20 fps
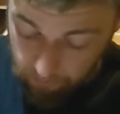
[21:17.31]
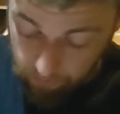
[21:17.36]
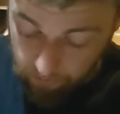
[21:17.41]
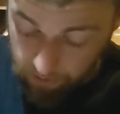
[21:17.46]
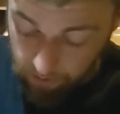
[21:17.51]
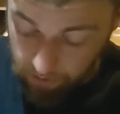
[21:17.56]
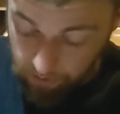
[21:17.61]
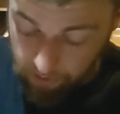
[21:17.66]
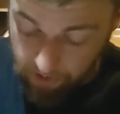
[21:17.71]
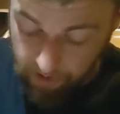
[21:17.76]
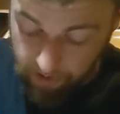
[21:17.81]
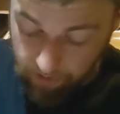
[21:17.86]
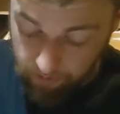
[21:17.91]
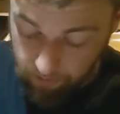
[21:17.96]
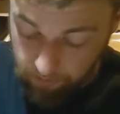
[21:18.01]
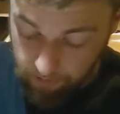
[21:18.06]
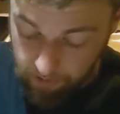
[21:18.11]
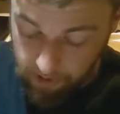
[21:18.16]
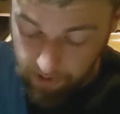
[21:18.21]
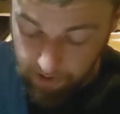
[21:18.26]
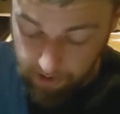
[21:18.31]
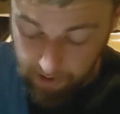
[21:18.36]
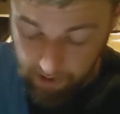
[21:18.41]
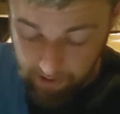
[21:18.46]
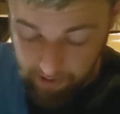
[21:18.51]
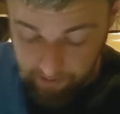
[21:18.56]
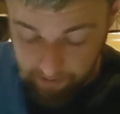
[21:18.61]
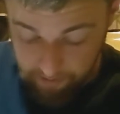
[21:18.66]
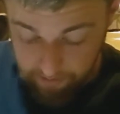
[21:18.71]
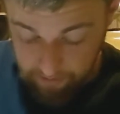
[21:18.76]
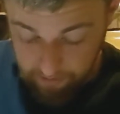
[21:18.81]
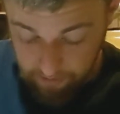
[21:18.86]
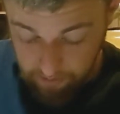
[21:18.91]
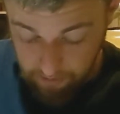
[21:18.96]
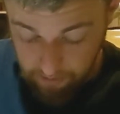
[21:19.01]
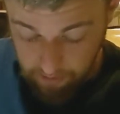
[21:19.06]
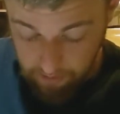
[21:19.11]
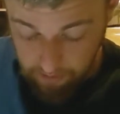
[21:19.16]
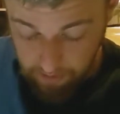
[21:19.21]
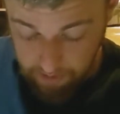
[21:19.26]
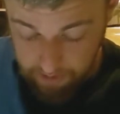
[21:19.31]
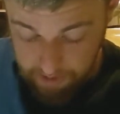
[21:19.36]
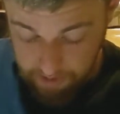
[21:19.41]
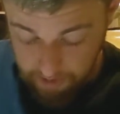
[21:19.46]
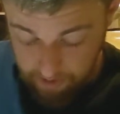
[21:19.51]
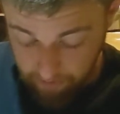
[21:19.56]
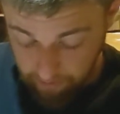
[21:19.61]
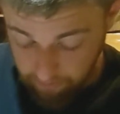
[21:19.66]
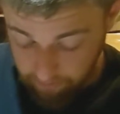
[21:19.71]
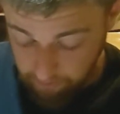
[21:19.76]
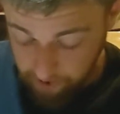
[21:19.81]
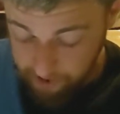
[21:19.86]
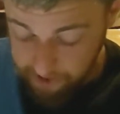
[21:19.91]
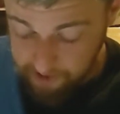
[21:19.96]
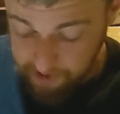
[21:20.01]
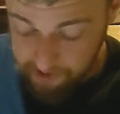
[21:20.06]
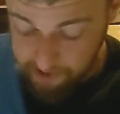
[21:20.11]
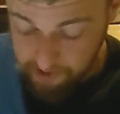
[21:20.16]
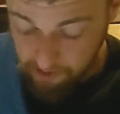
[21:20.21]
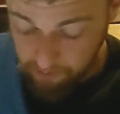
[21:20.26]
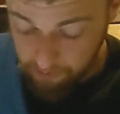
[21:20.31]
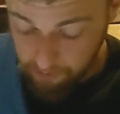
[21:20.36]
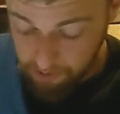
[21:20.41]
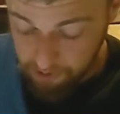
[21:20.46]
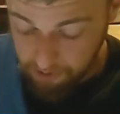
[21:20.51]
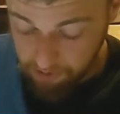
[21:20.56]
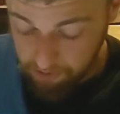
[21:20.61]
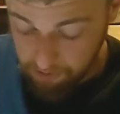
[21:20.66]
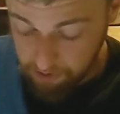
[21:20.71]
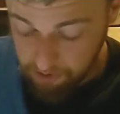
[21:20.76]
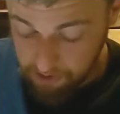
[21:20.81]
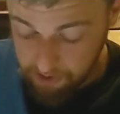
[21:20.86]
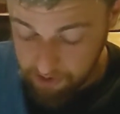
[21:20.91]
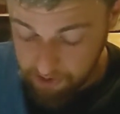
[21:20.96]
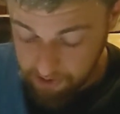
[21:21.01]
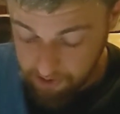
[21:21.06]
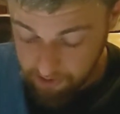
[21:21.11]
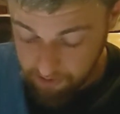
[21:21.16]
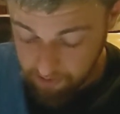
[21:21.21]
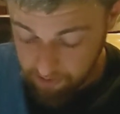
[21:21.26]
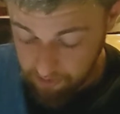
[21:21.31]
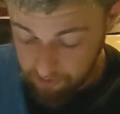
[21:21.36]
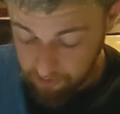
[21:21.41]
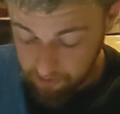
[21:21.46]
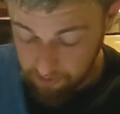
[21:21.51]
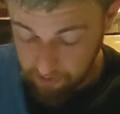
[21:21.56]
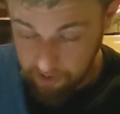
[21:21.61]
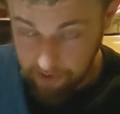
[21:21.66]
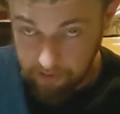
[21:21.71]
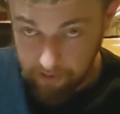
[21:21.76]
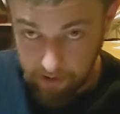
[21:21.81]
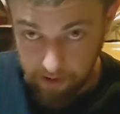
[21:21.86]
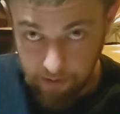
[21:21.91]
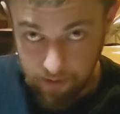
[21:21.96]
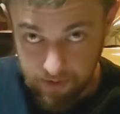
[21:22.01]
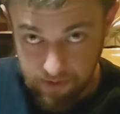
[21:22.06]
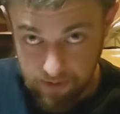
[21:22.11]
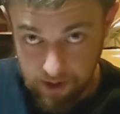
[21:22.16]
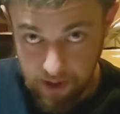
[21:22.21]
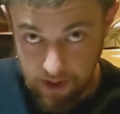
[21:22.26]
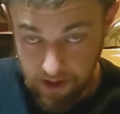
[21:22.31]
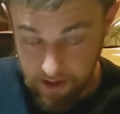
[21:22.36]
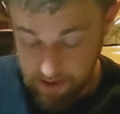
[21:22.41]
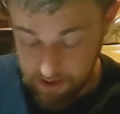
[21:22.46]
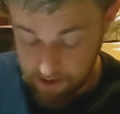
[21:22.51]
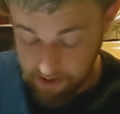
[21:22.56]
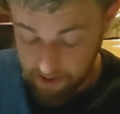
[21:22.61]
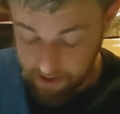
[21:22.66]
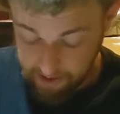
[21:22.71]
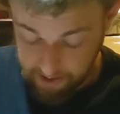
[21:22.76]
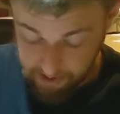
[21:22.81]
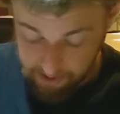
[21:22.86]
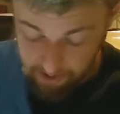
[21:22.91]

going out and running it and, oh, it's not as fast as I wish it was. That was me this last